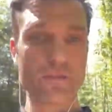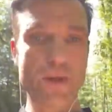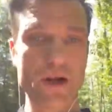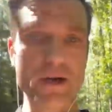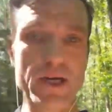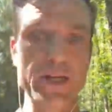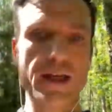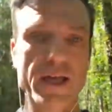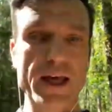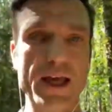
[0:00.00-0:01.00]
barrier,
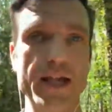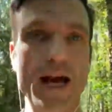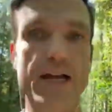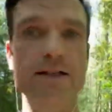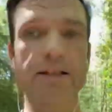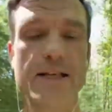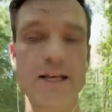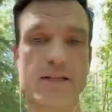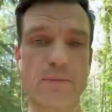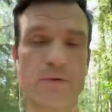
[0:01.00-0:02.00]
it actually
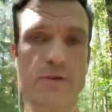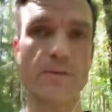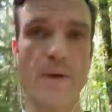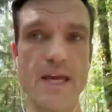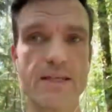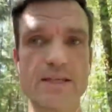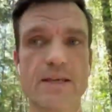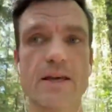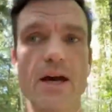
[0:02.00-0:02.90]
takes up some space